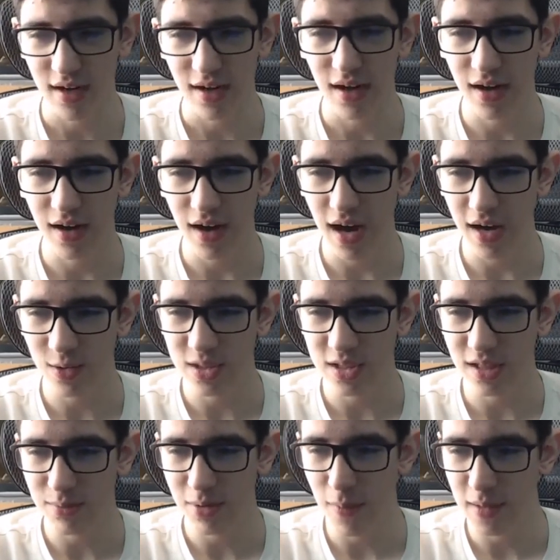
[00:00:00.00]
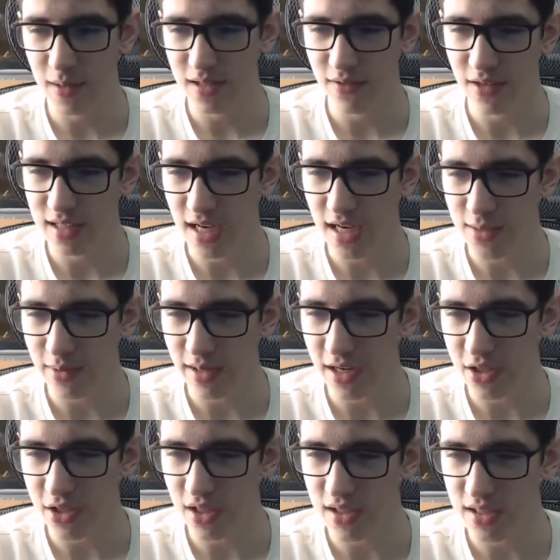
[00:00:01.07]
I don't see the purpose of this
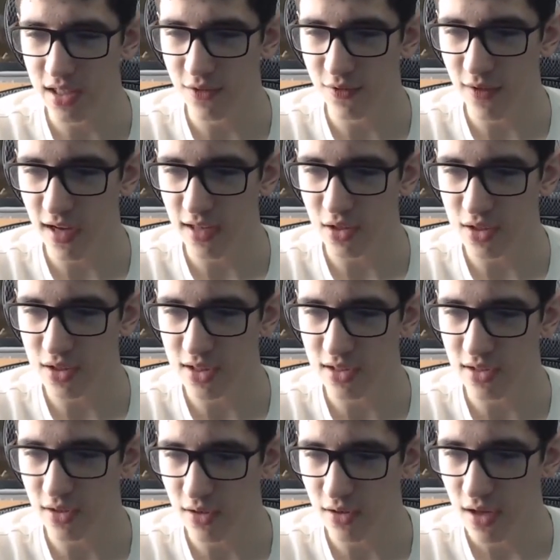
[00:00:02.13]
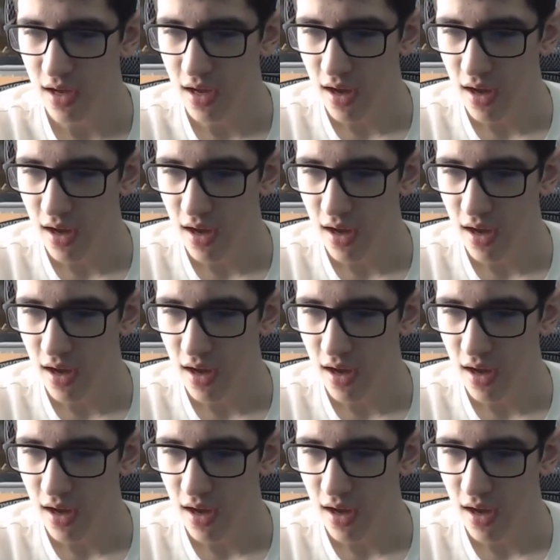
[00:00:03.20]
explanation since fans are still